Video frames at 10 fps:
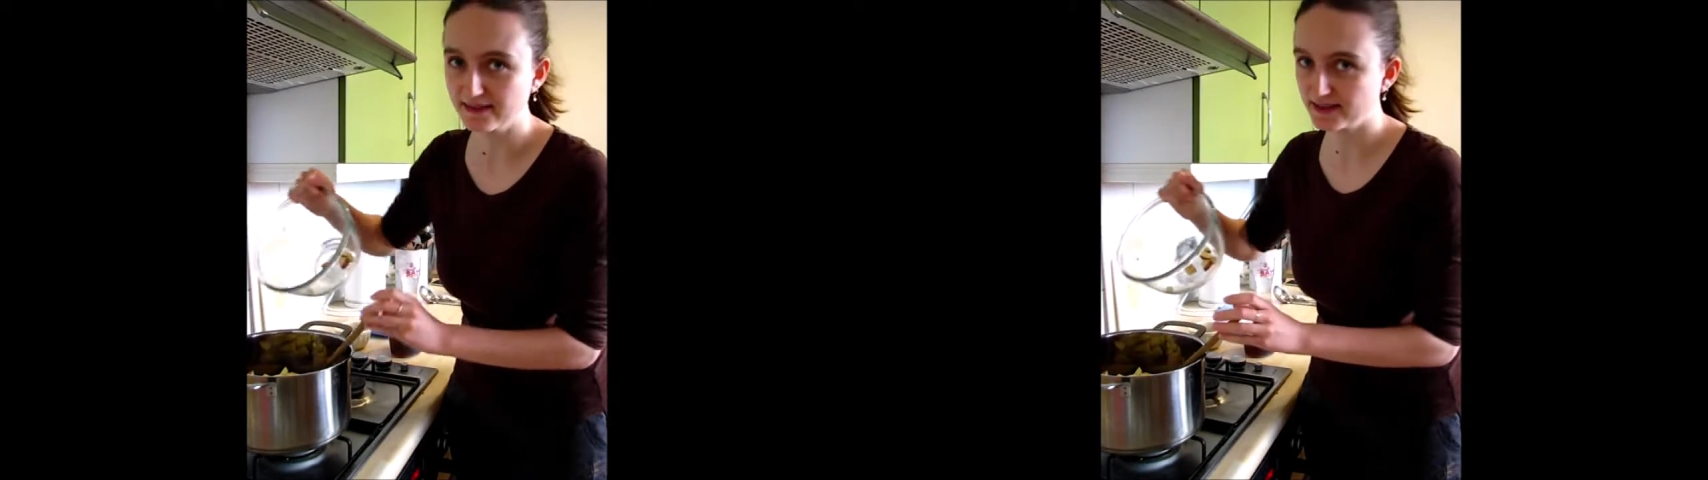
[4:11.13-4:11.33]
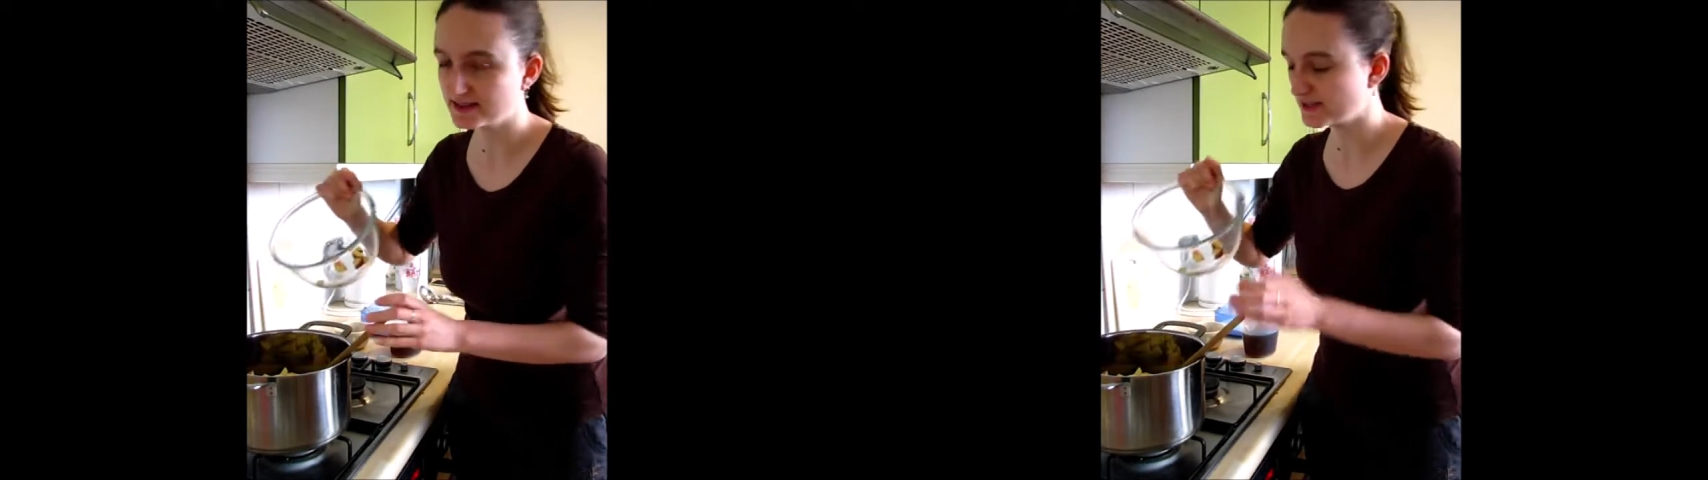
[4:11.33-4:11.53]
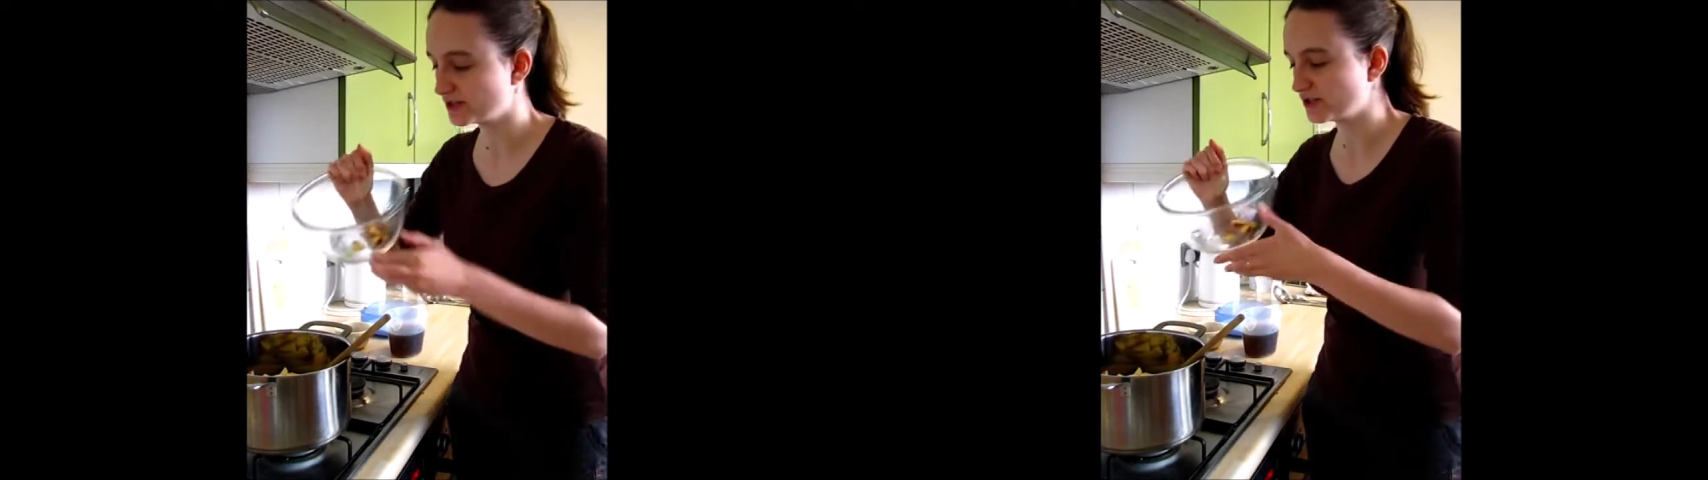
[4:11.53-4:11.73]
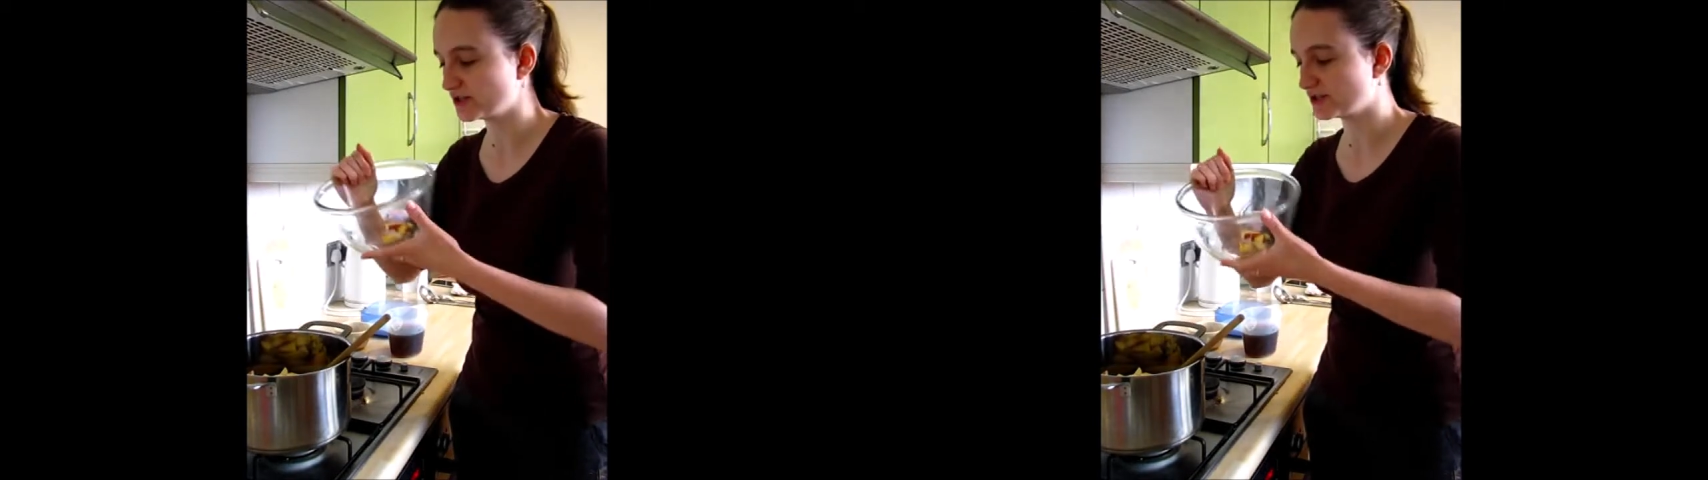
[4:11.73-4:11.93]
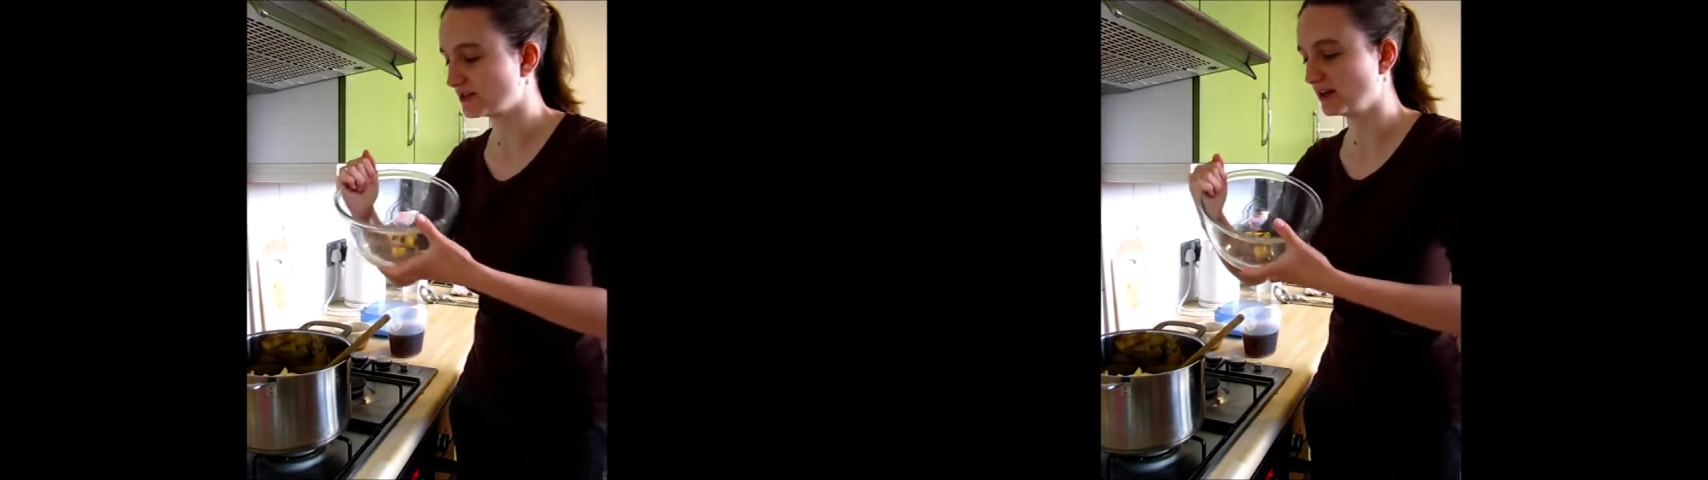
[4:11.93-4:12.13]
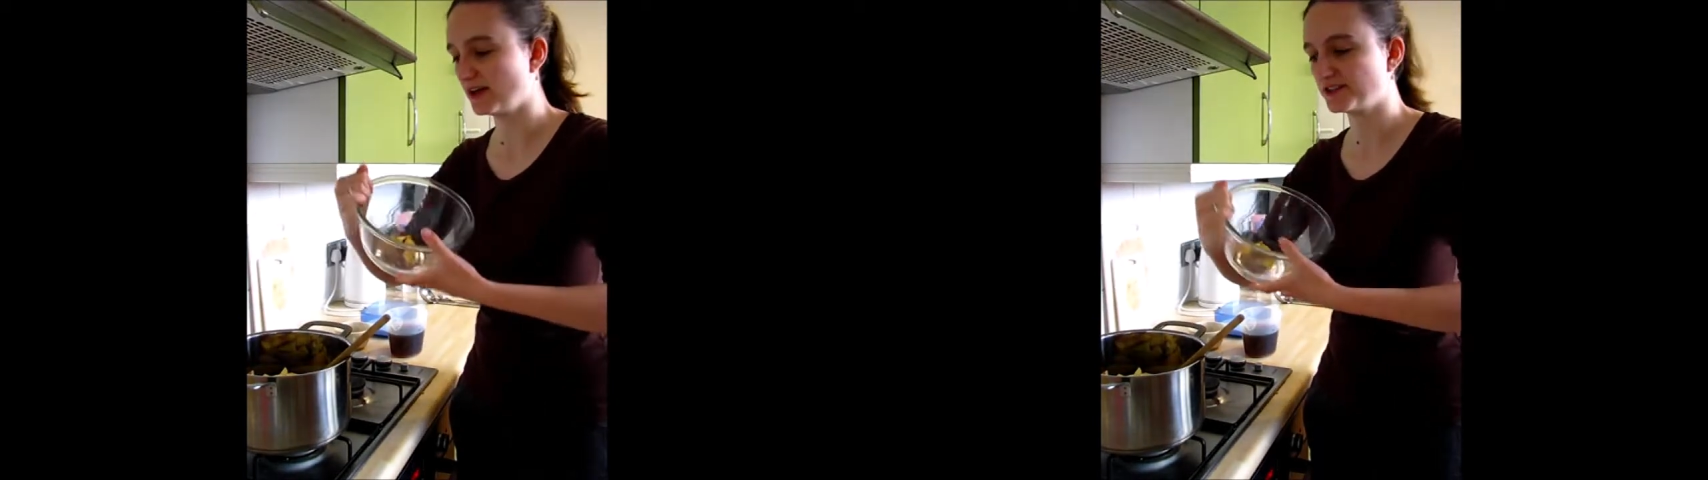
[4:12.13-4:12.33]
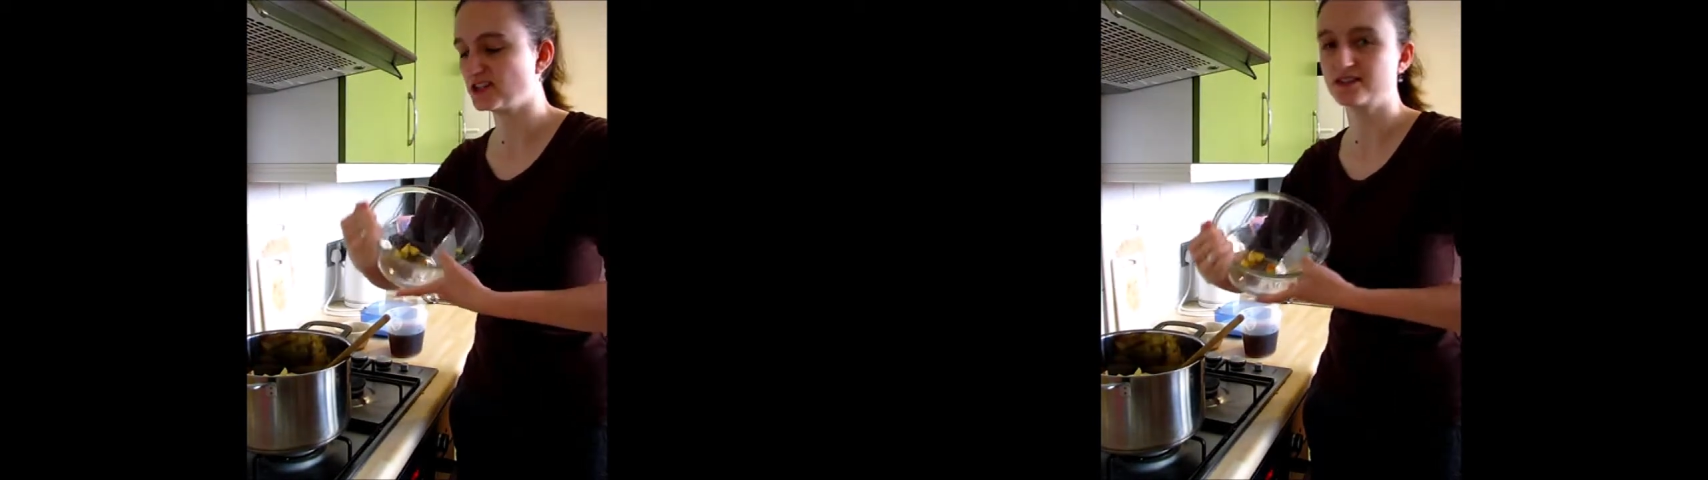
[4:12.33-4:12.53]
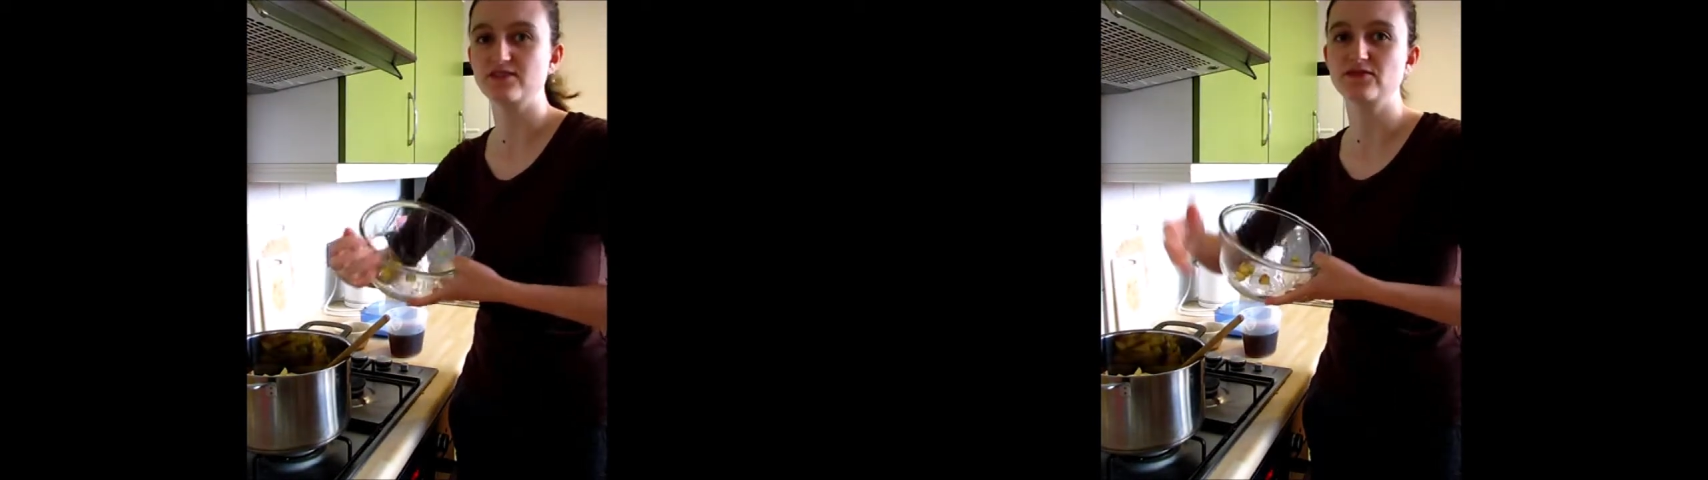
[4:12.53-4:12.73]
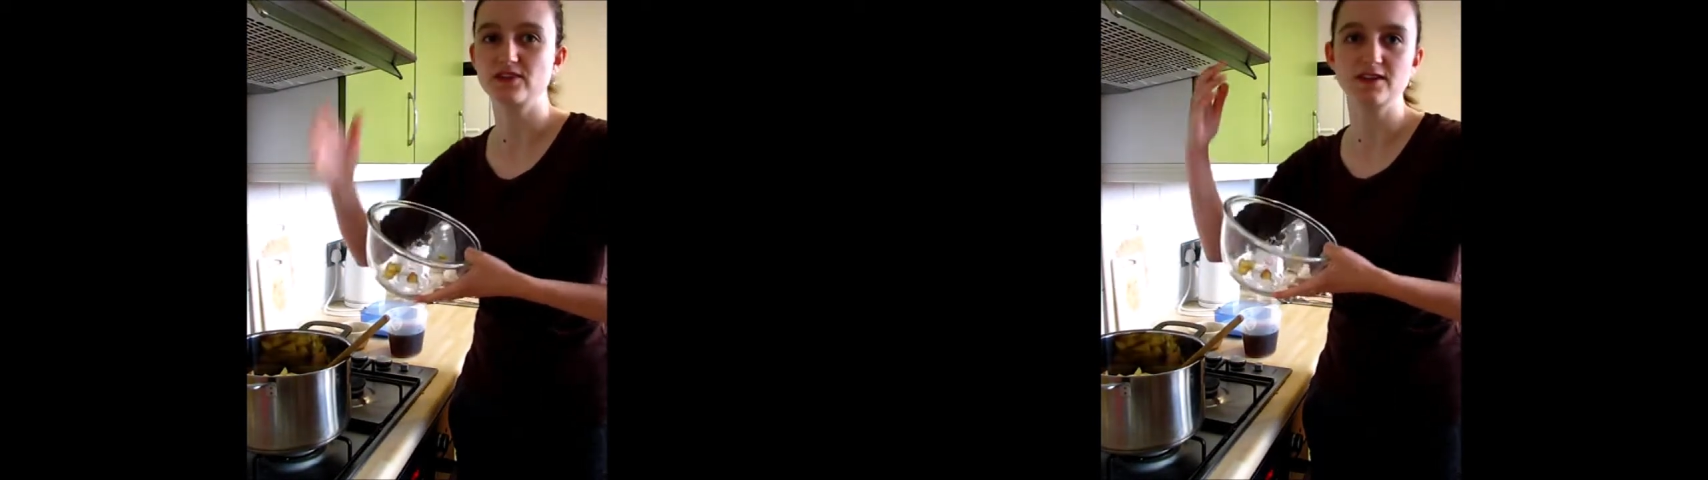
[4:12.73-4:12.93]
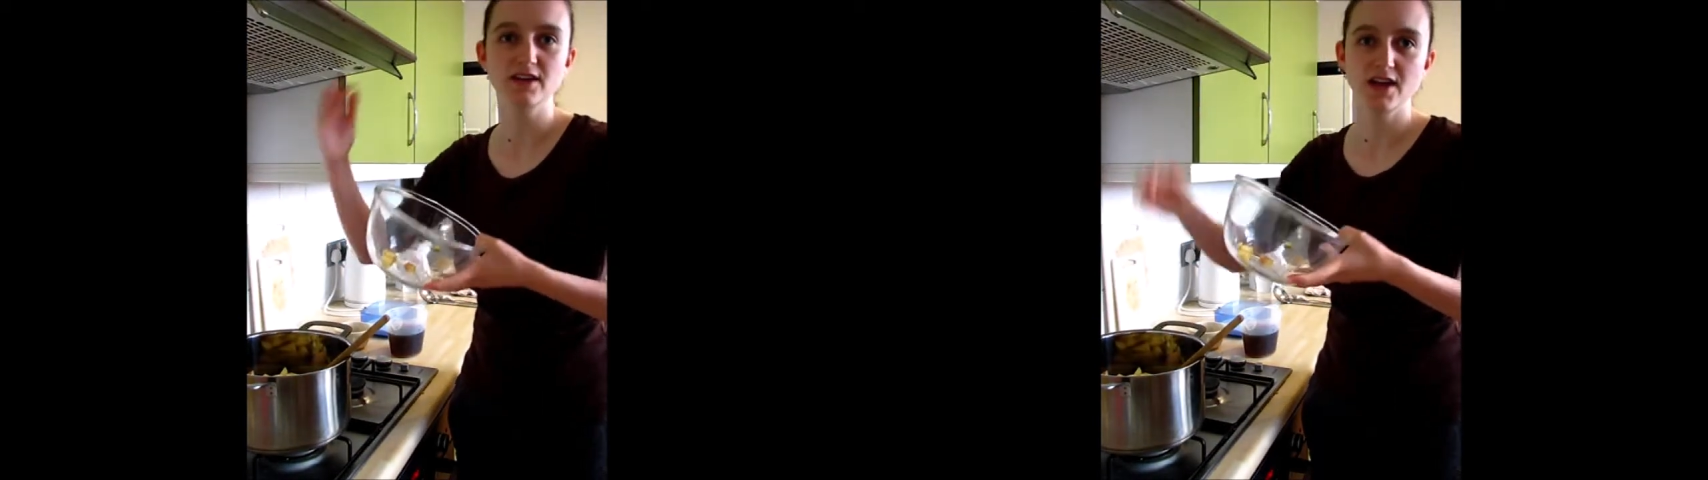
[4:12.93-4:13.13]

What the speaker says: This is just the largest of an